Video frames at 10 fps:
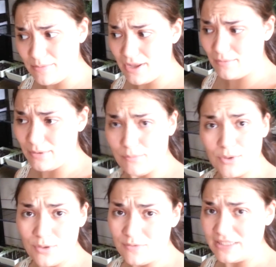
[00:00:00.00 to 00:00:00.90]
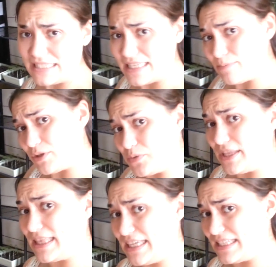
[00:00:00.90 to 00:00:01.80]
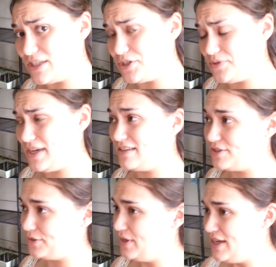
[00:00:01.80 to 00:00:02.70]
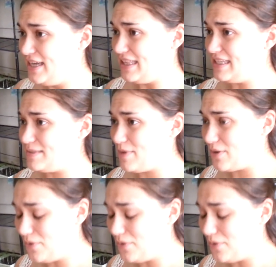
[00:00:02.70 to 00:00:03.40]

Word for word: to be able to move and slip between things to do that. So that's my